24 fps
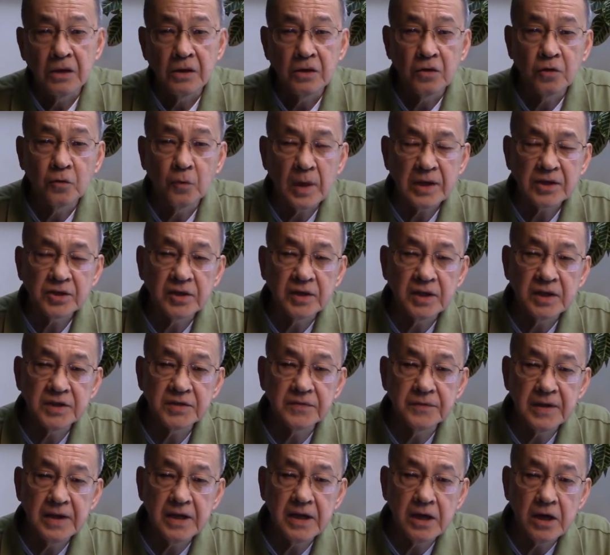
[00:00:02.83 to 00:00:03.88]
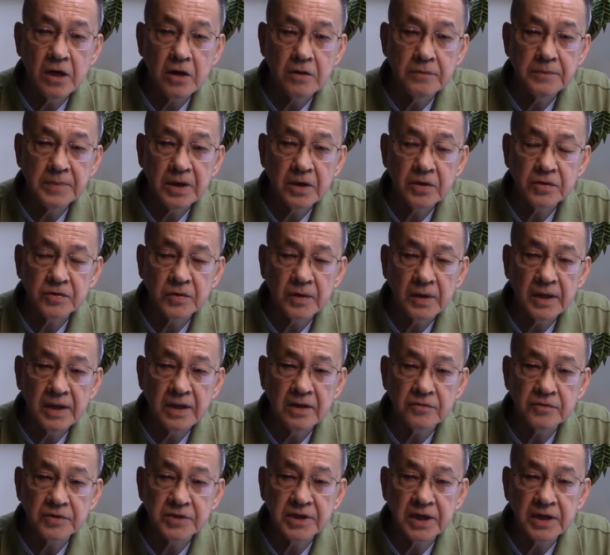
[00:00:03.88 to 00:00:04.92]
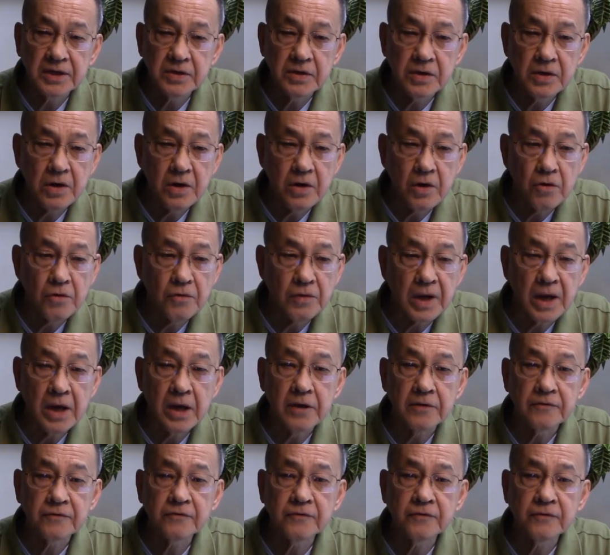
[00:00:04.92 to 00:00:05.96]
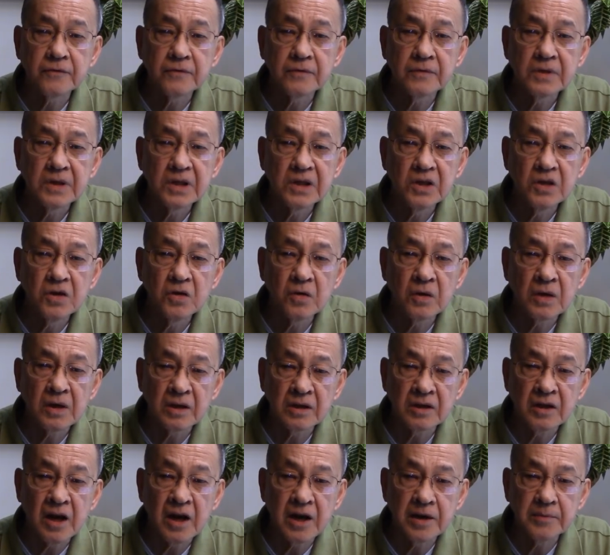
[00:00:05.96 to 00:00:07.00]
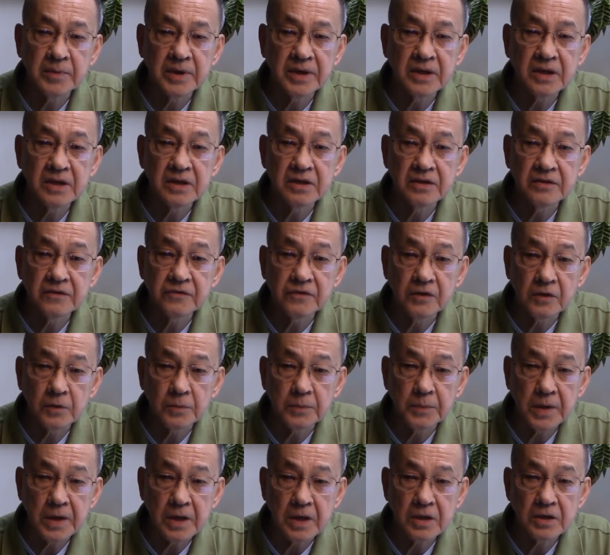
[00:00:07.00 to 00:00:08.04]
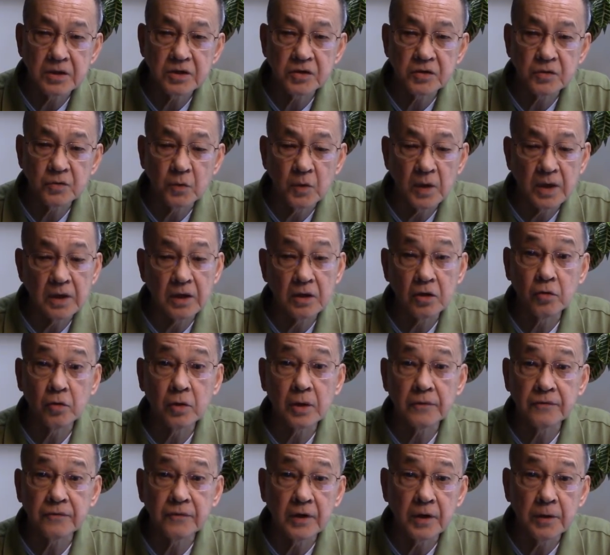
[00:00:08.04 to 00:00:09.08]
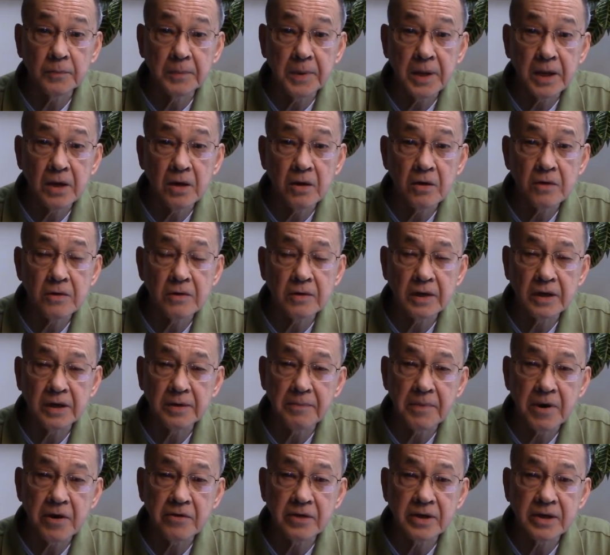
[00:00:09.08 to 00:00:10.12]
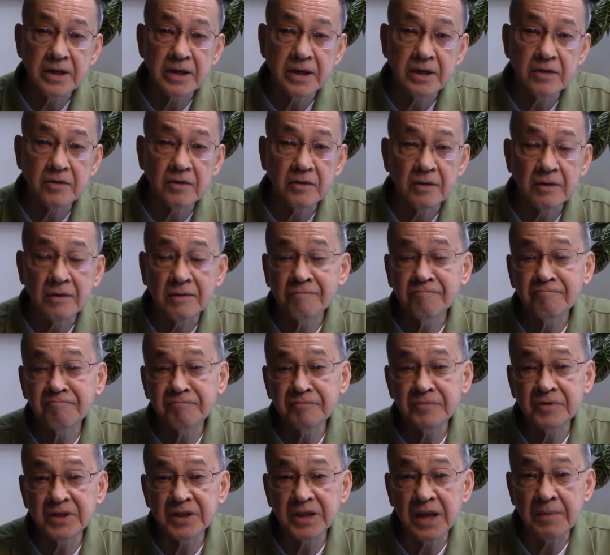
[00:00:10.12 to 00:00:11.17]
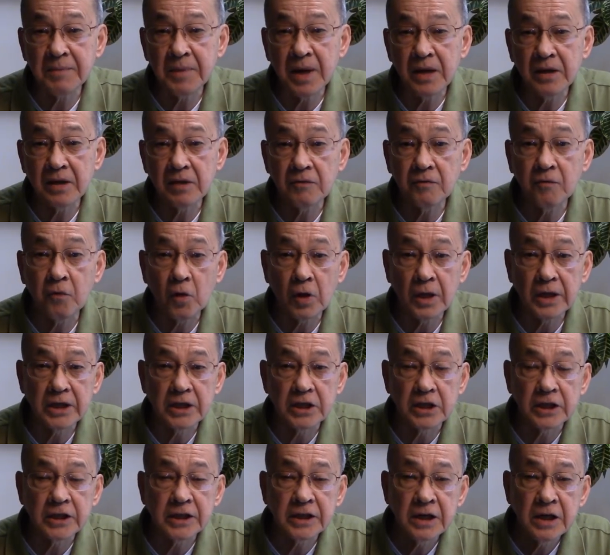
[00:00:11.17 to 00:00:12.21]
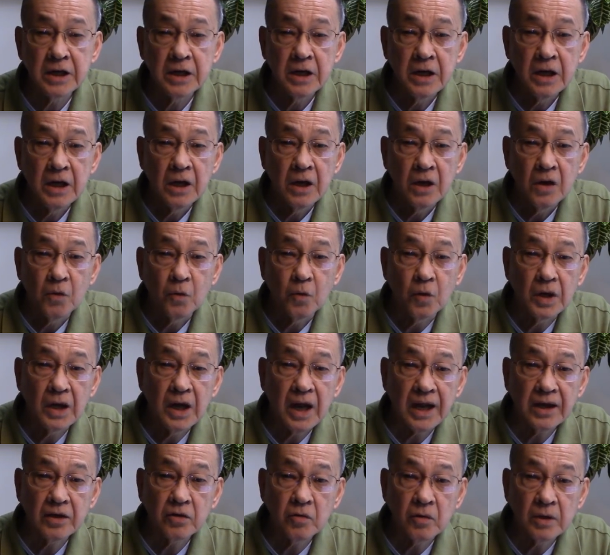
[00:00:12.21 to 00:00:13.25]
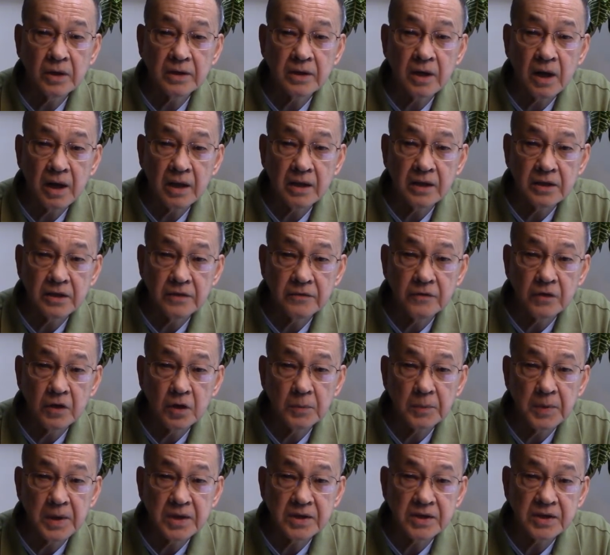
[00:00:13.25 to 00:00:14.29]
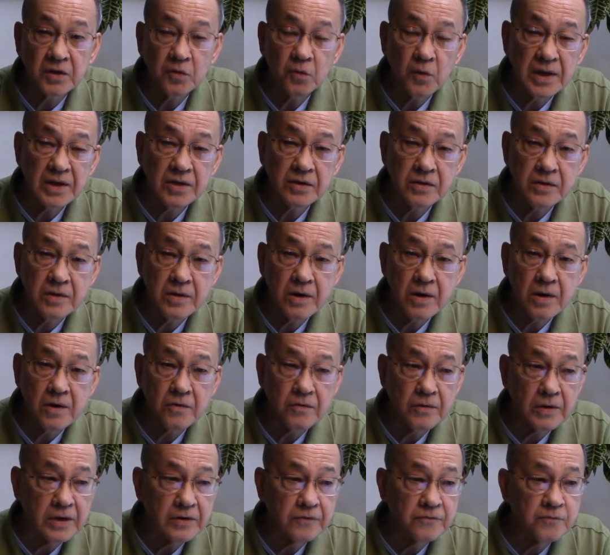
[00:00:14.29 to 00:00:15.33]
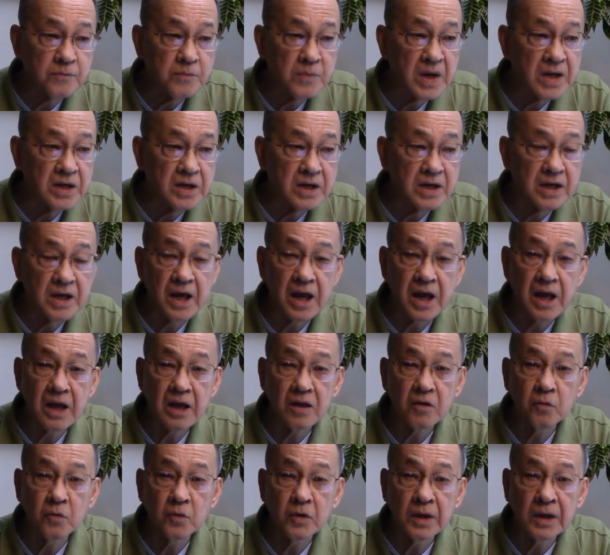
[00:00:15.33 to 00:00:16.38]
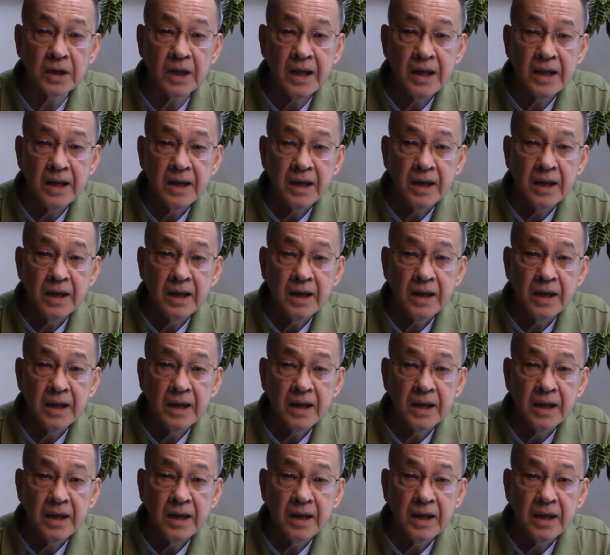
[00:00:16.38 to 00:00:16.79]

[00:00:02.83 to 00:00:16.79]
you're watching this video because you're interested to know if your retirement in the Philippines, whether you're a Filipino, an American, or some other foreigner, would like to retire in the Philippines and want to know if Medicare will